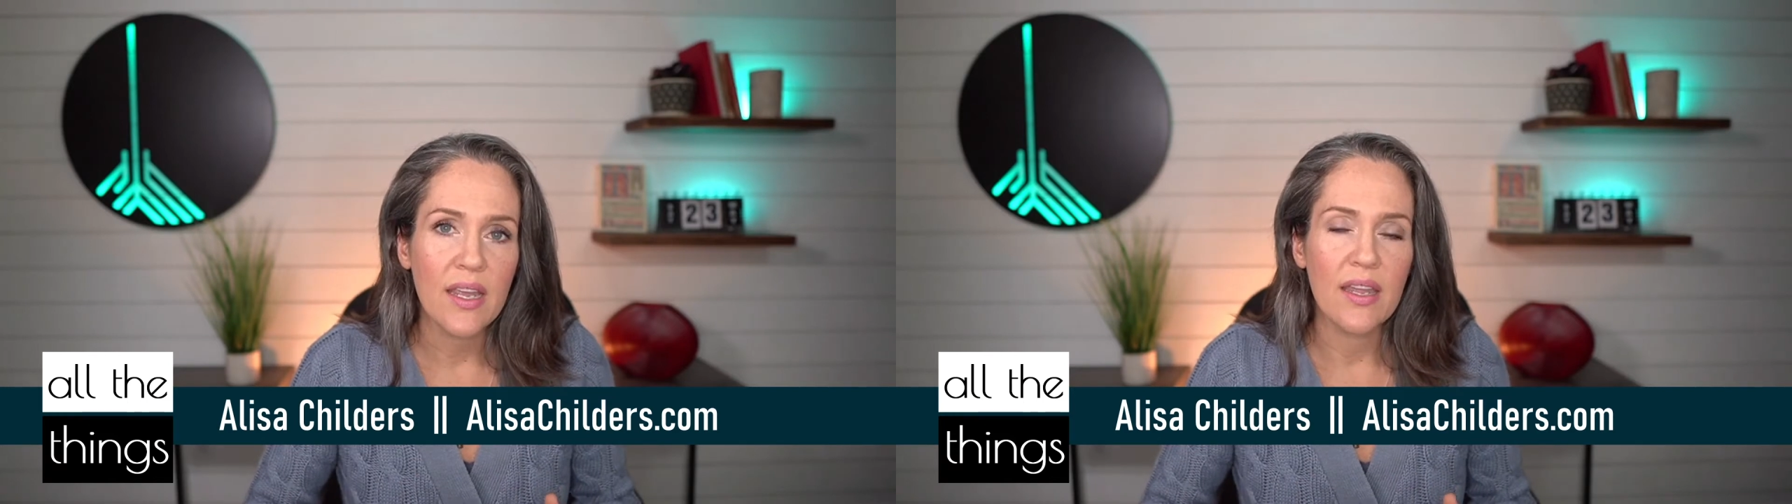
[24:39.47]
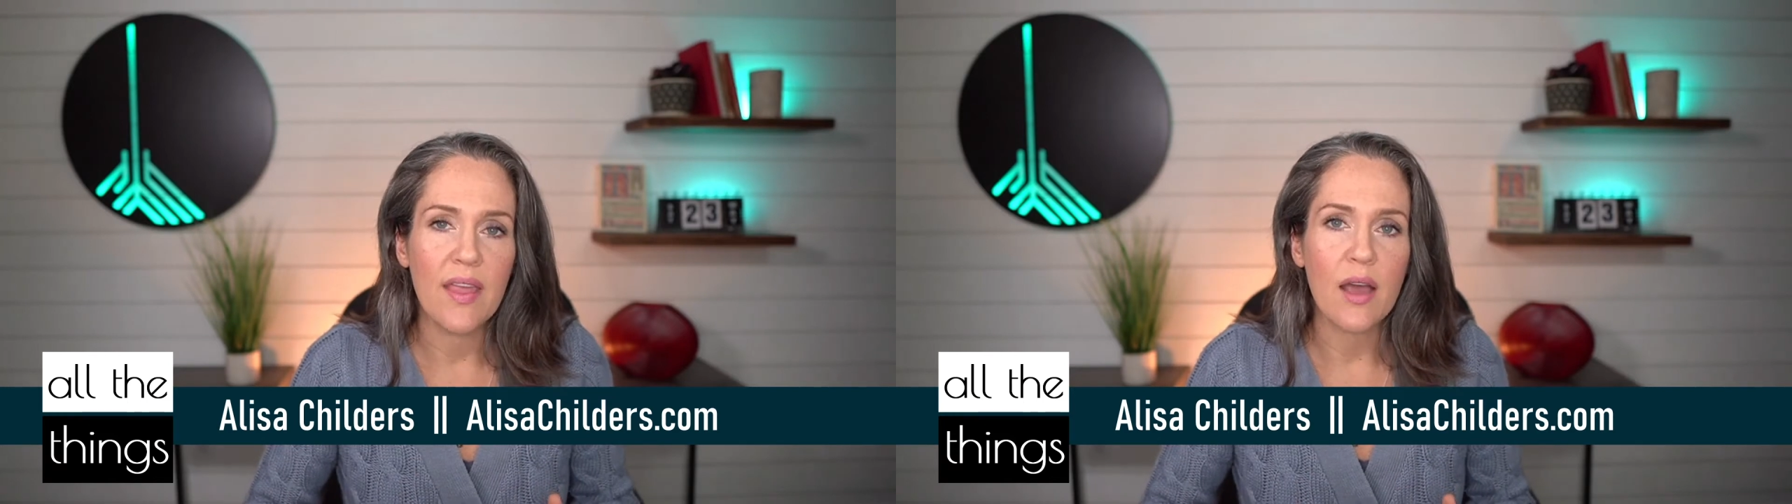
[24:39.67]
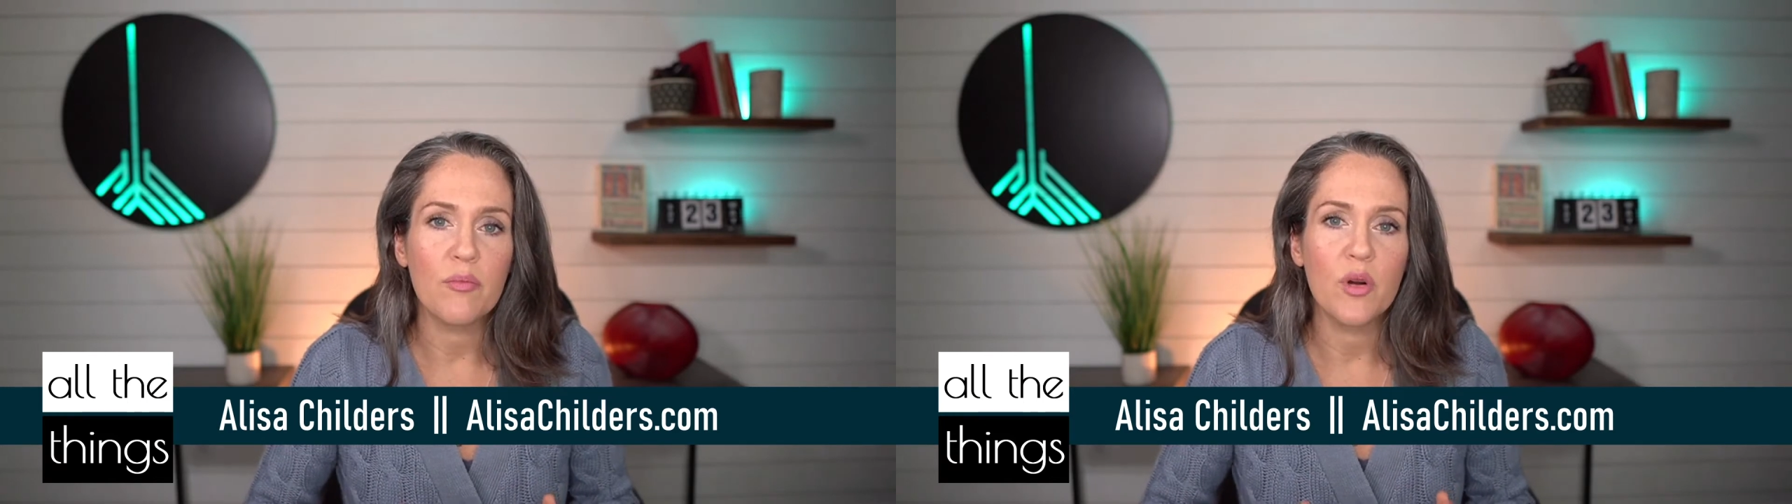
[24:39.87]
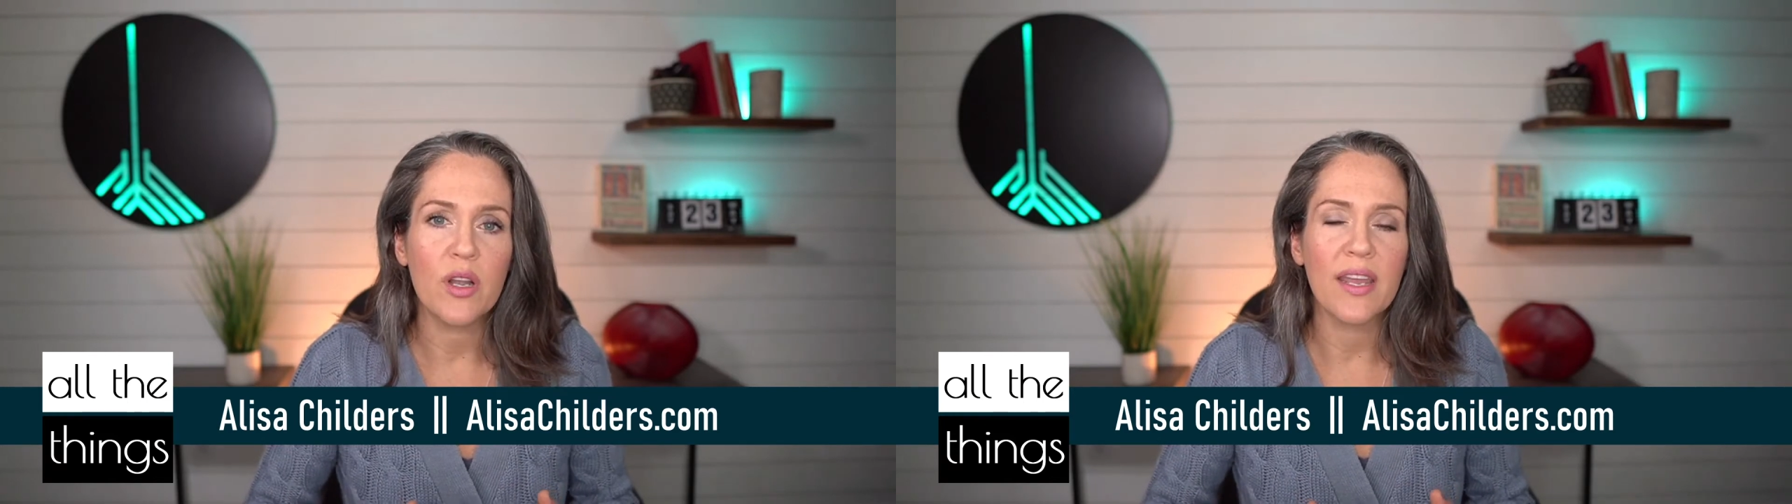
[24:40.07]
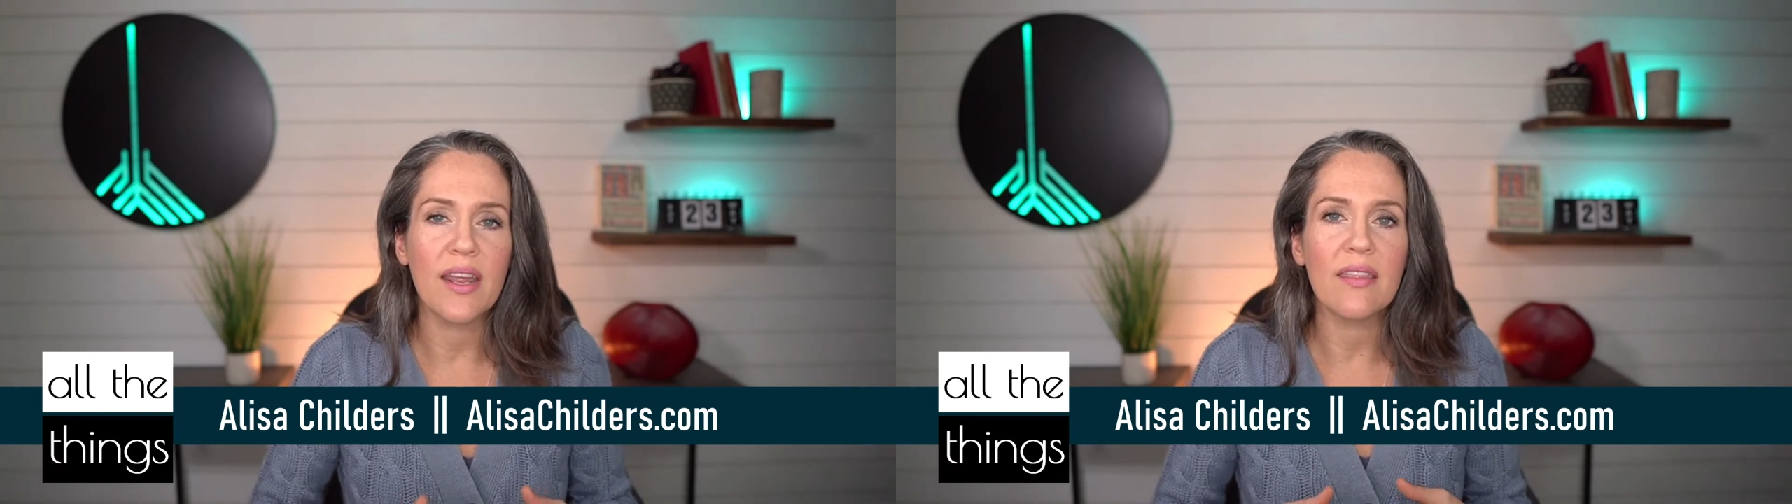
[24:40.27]
in that
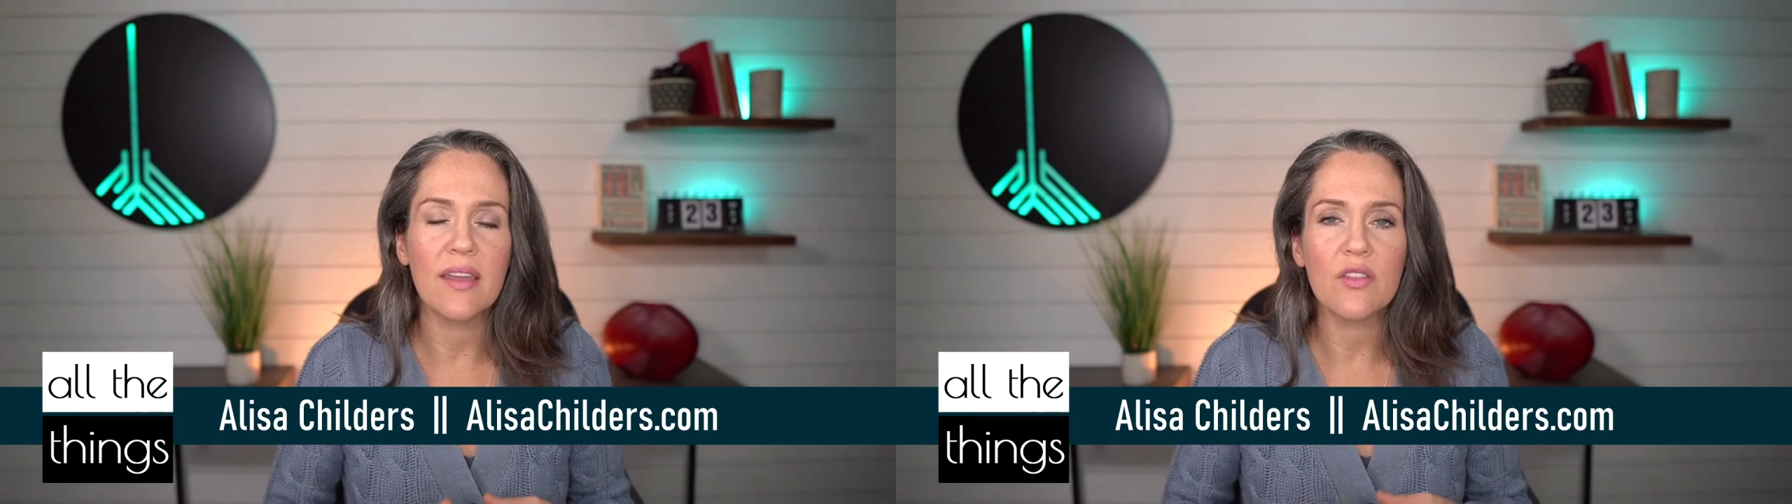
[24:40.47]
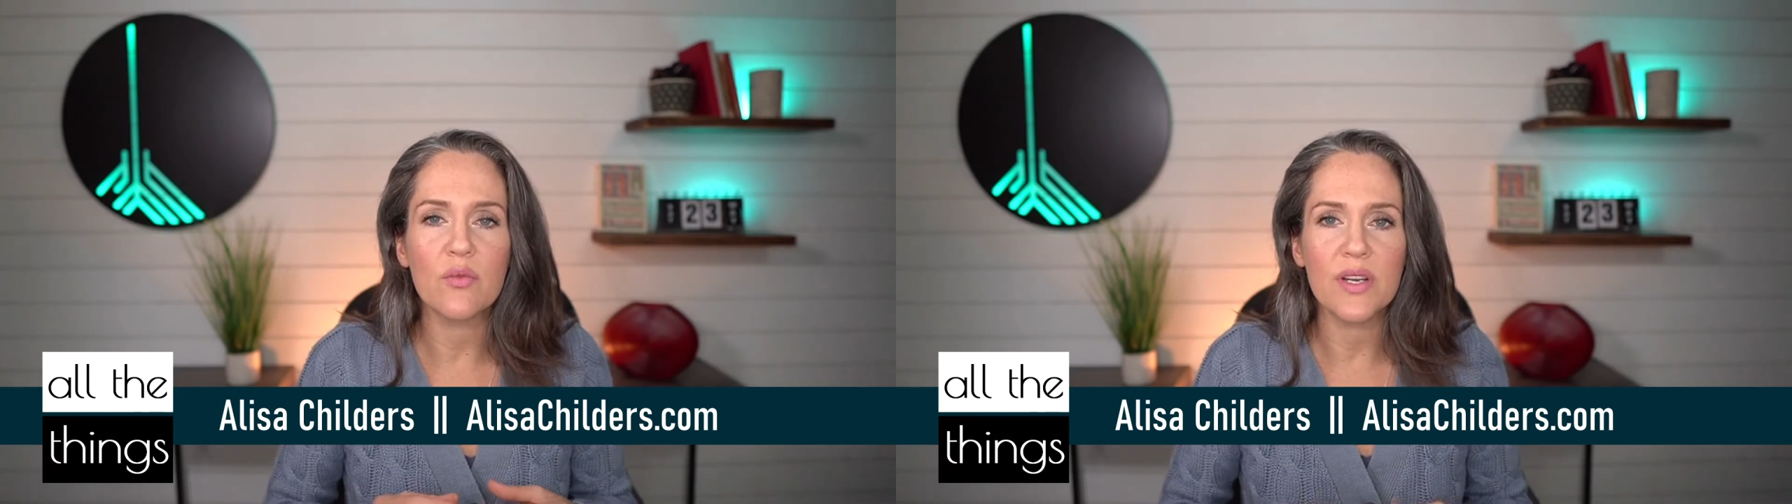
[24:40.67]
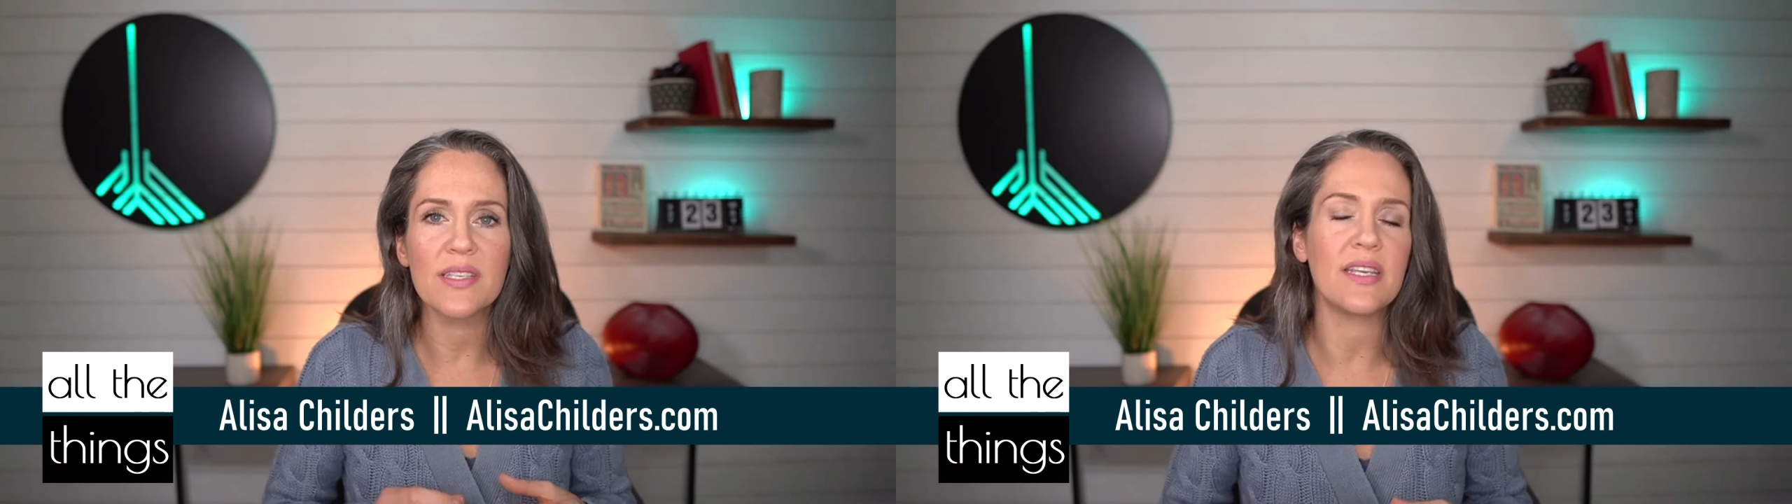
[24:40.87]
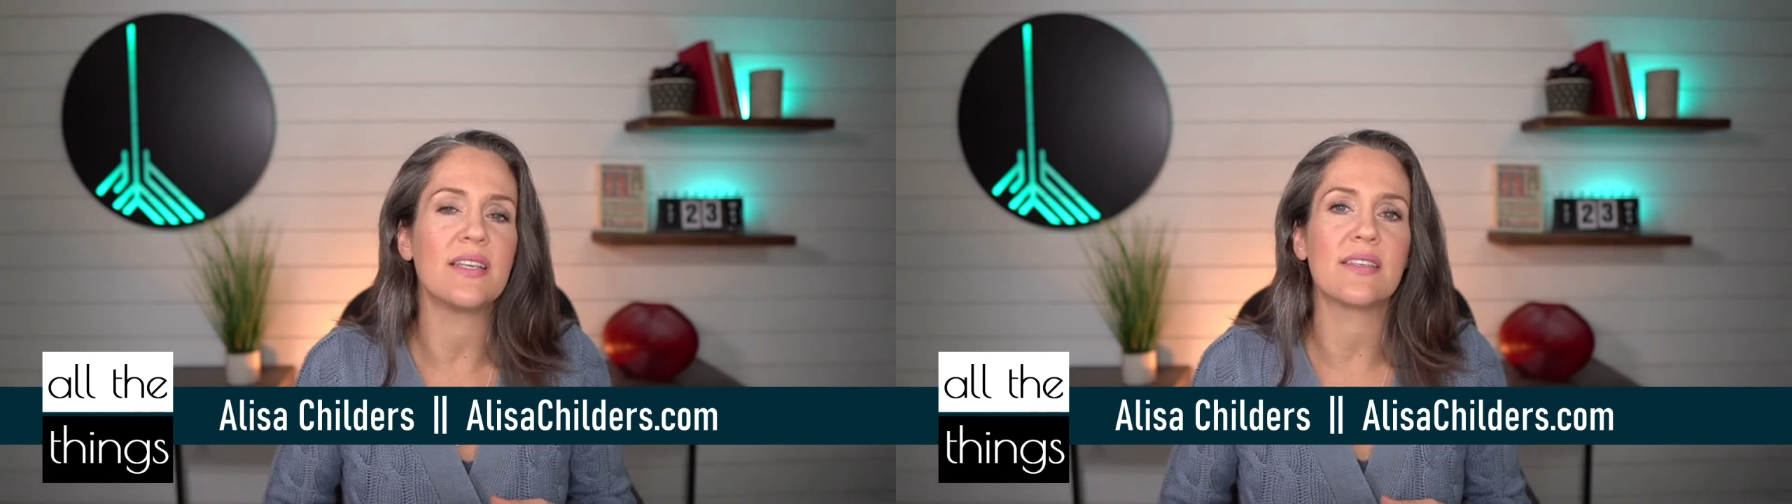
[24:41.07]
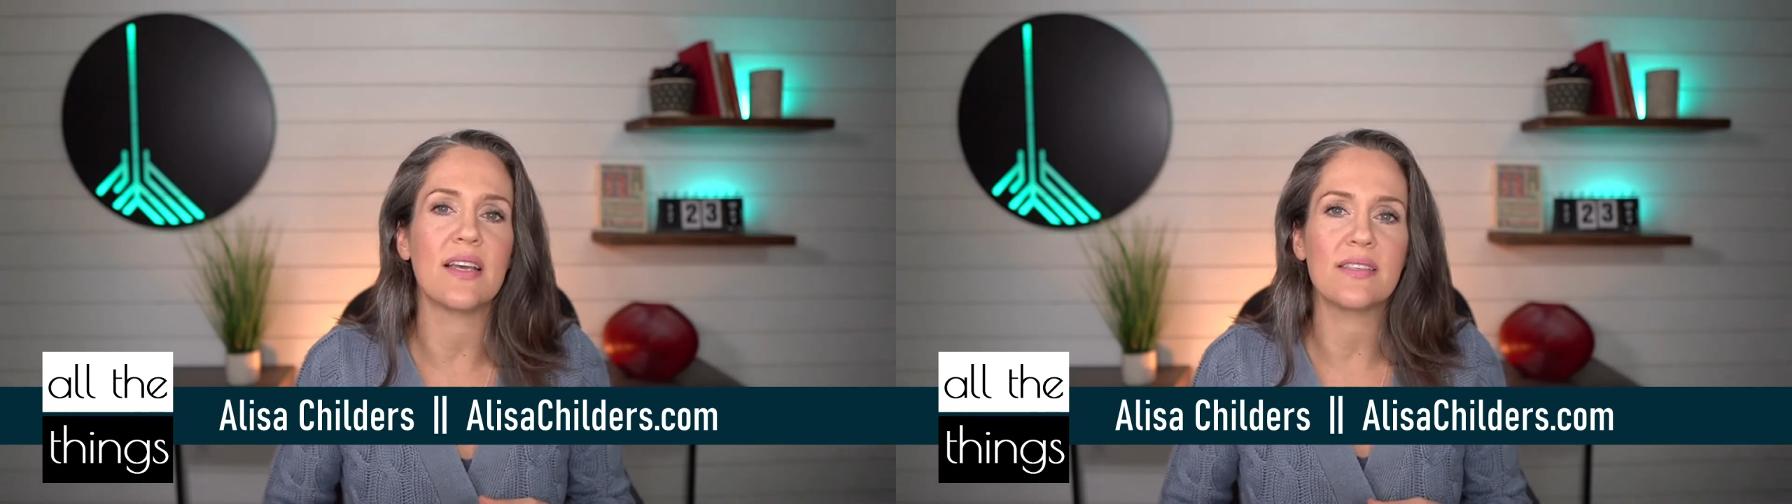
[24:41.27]
book and i think the reason he
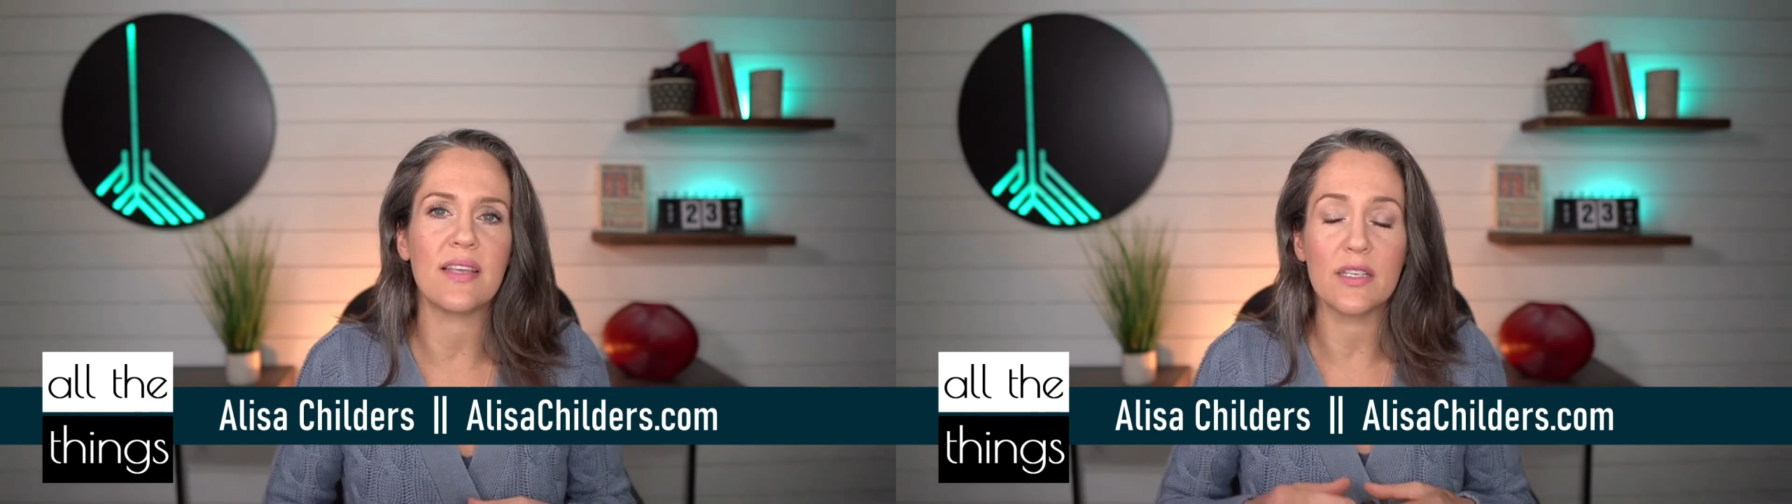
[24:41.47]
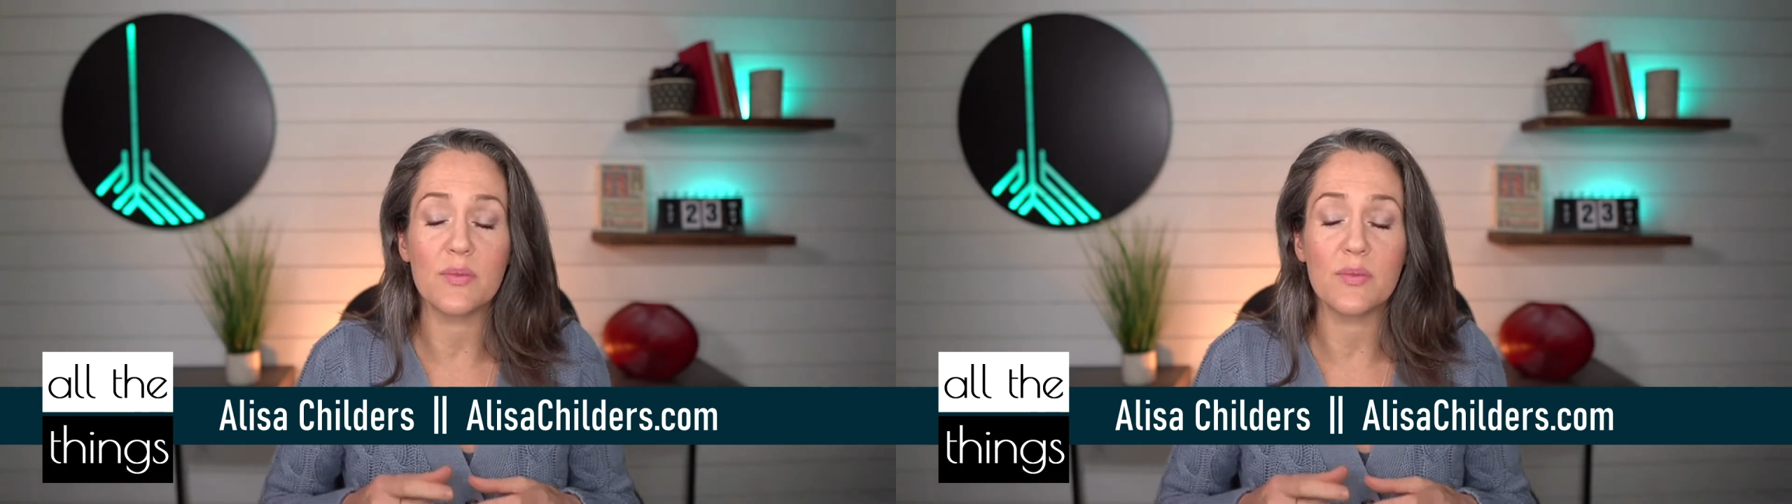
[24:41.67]
says that is